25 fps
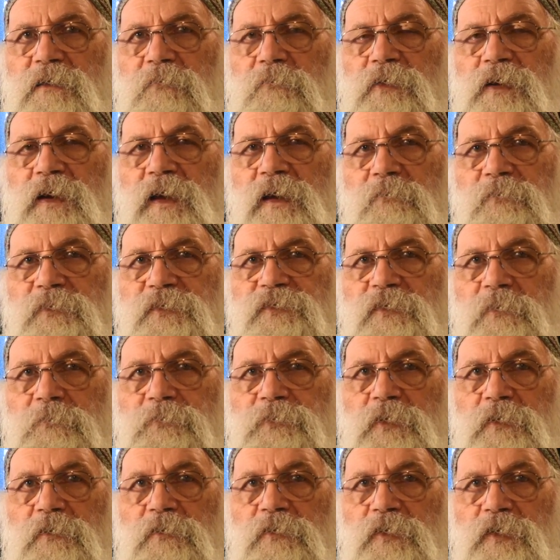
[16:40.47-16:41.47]
When I was up
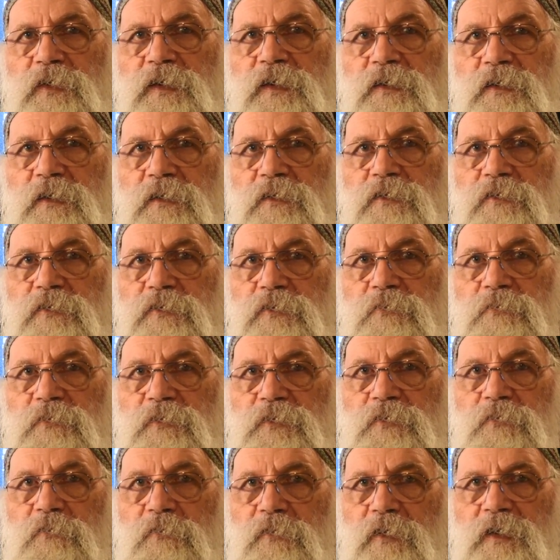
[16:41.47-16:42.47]
there looking at you, you
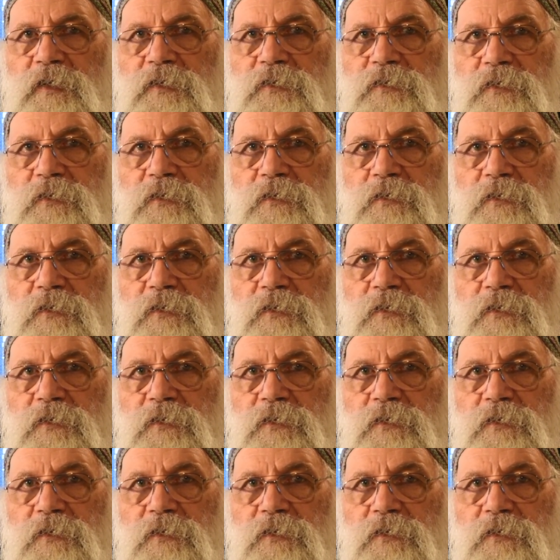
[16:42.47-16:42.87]
were directing.